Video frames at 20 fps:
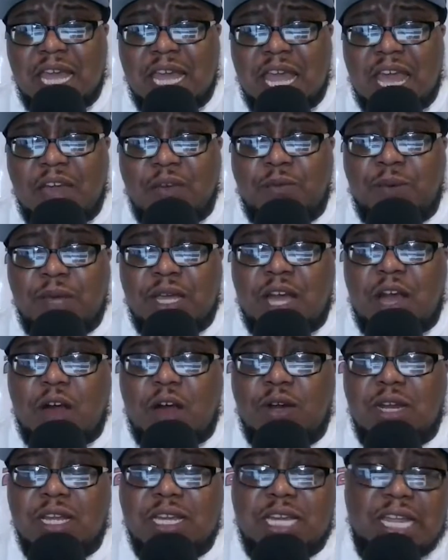If we go
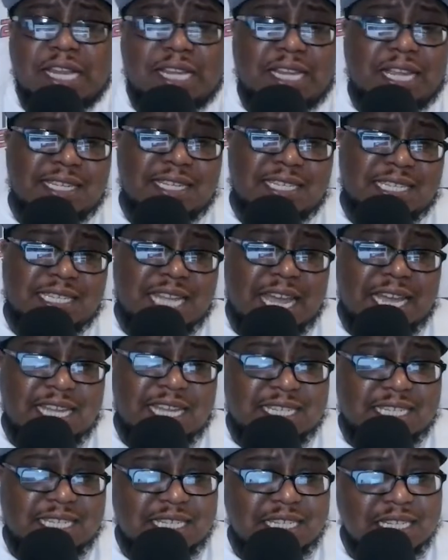look at their
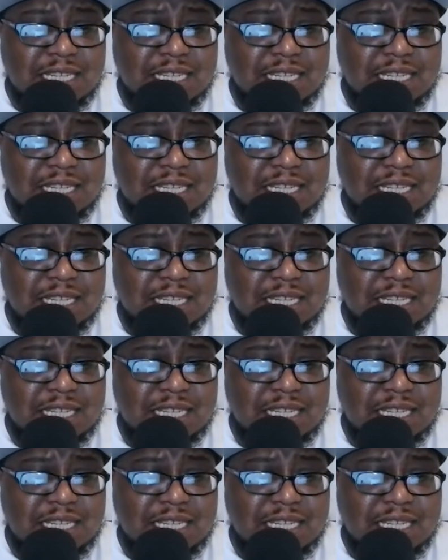stats,